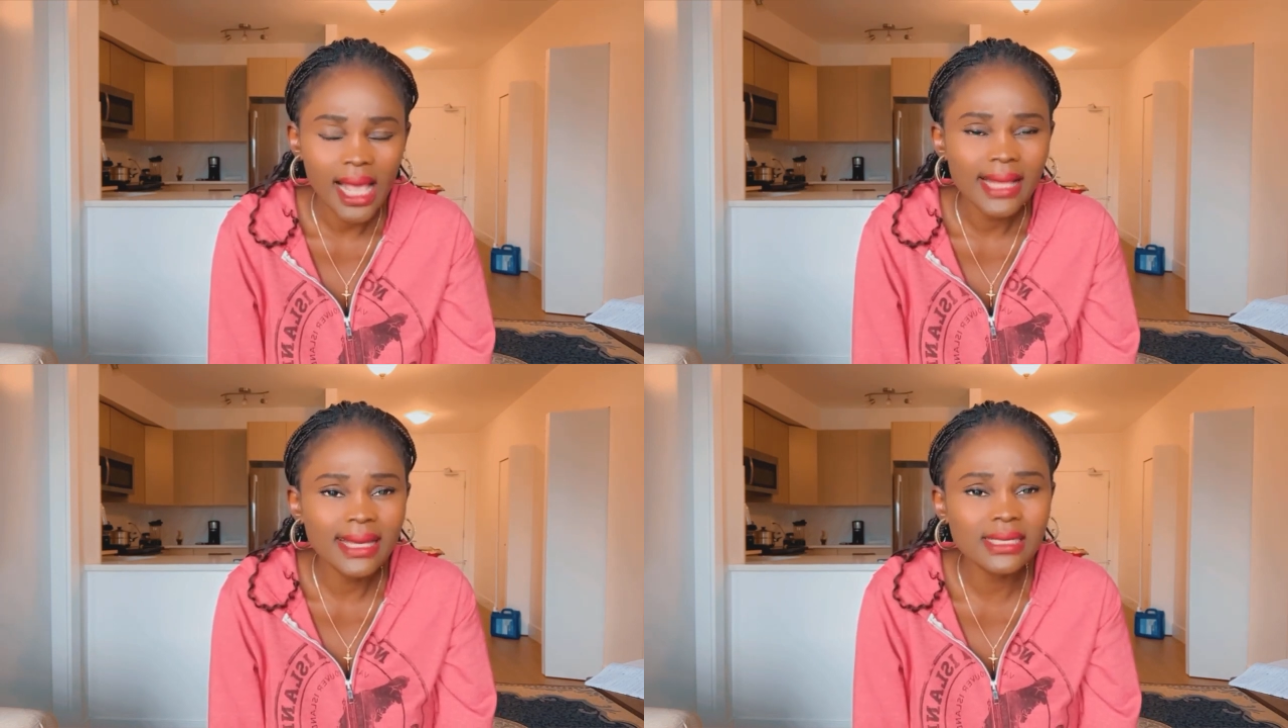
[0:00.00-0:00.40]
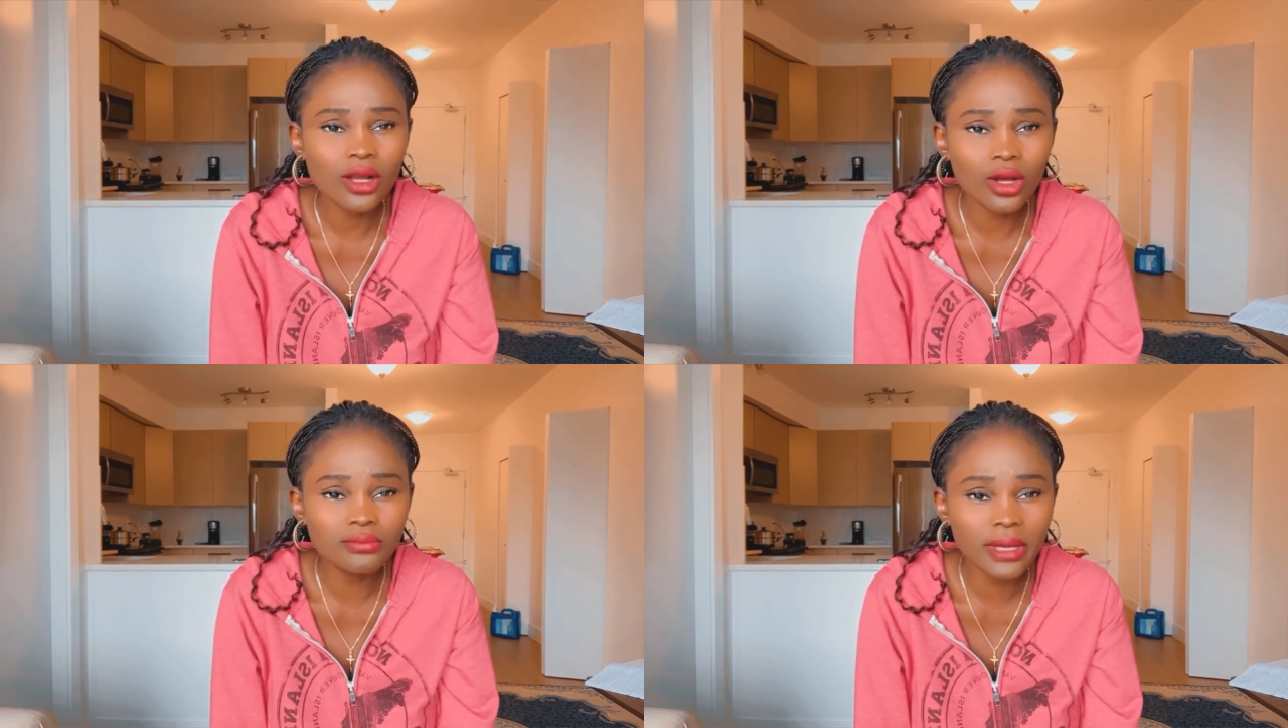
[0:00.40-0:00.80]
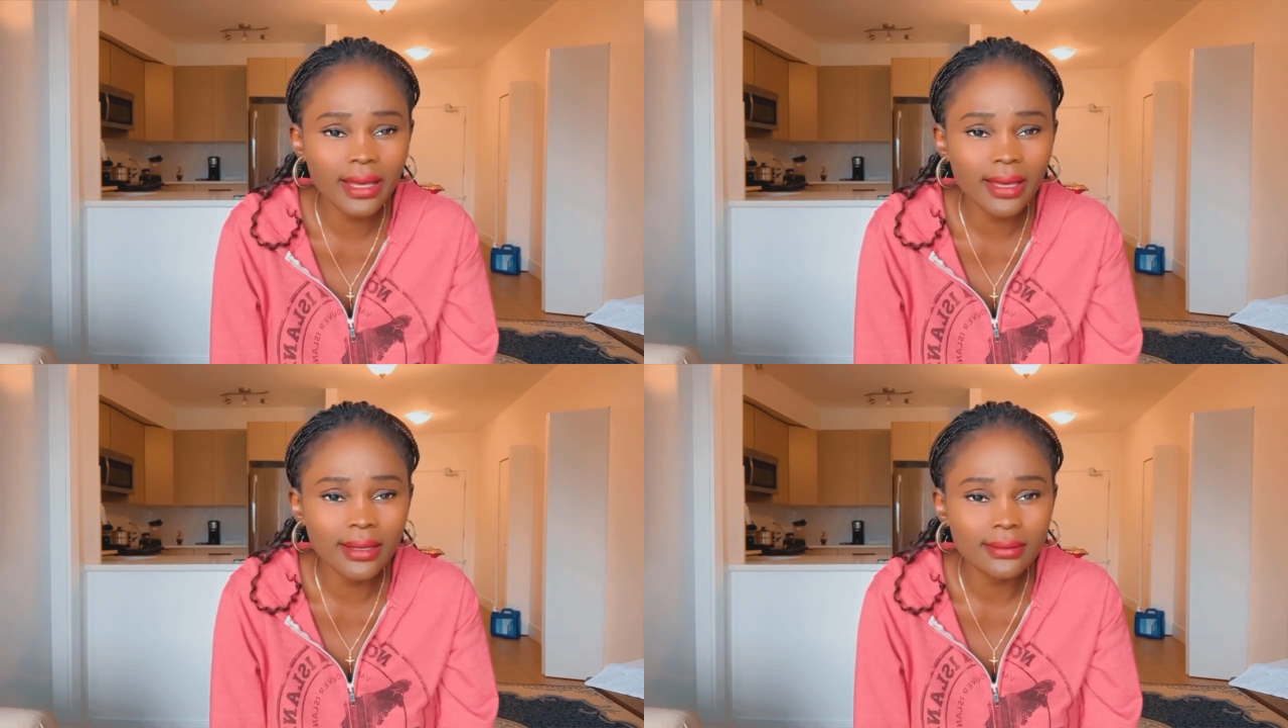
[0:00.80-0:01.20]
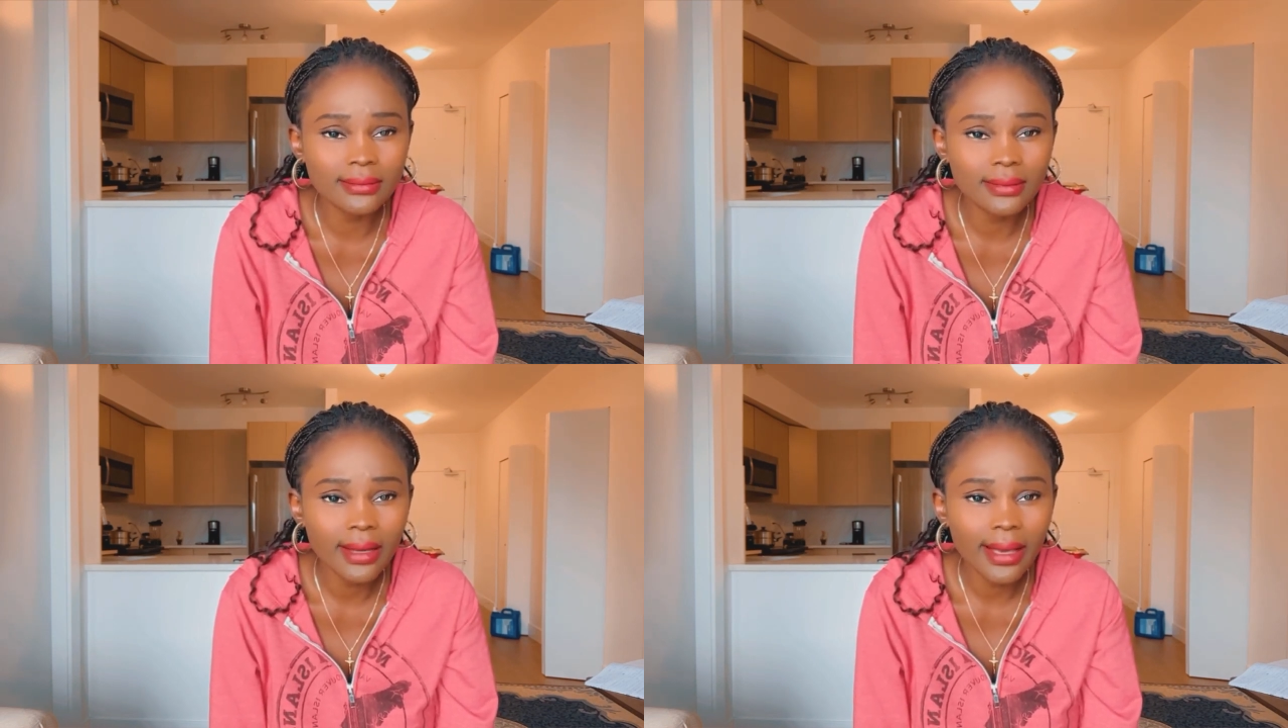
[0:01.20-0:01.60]
Then she called me again.
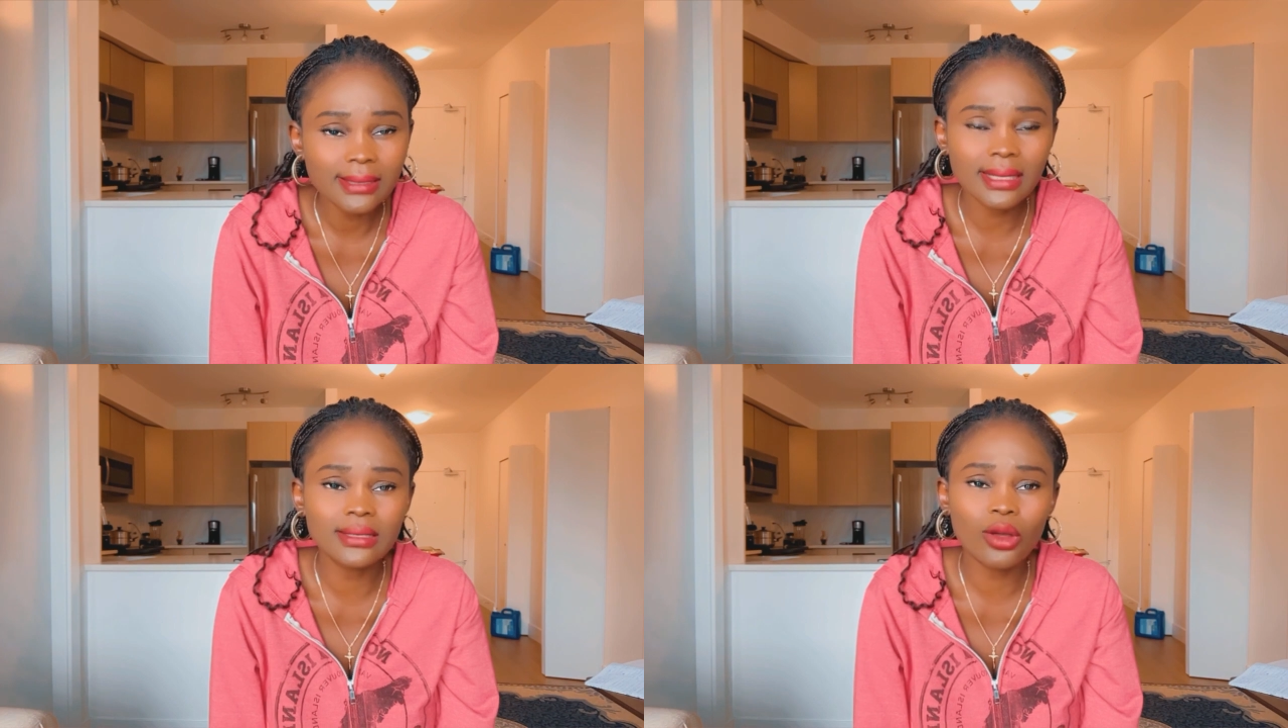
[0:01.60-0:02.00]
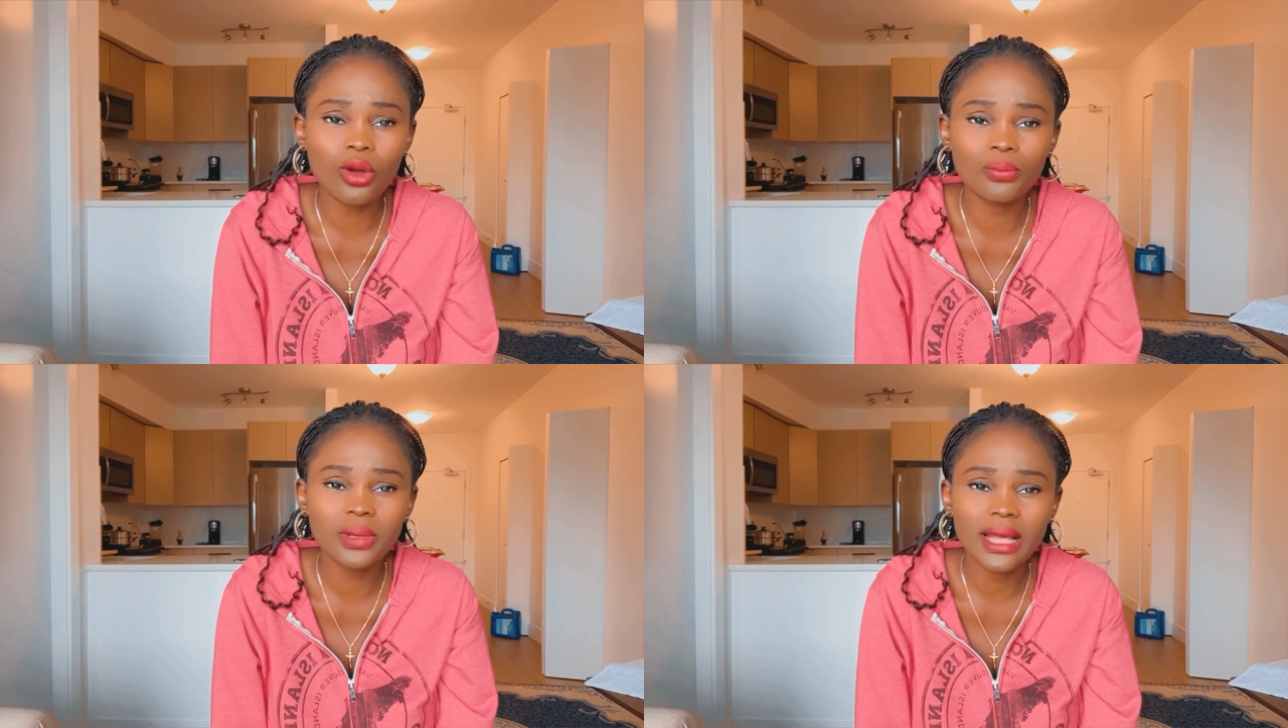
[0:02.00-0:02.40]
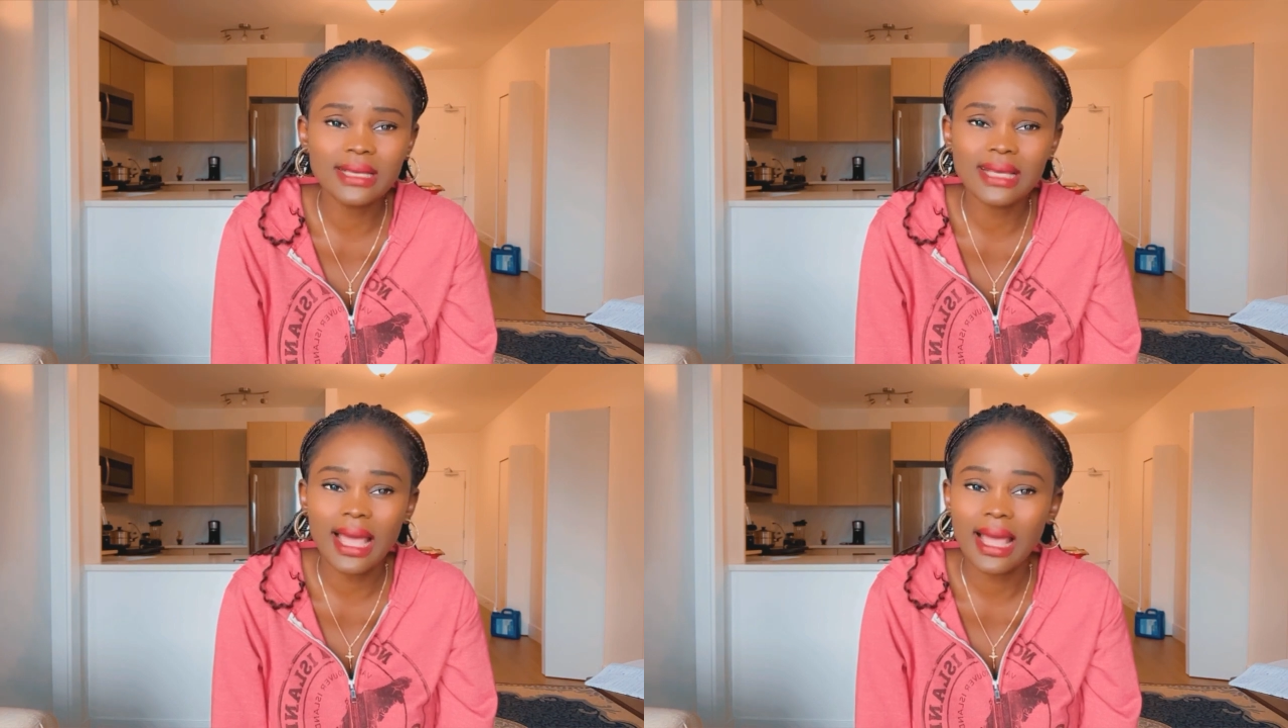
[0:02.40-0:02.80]
I said they complain. I said,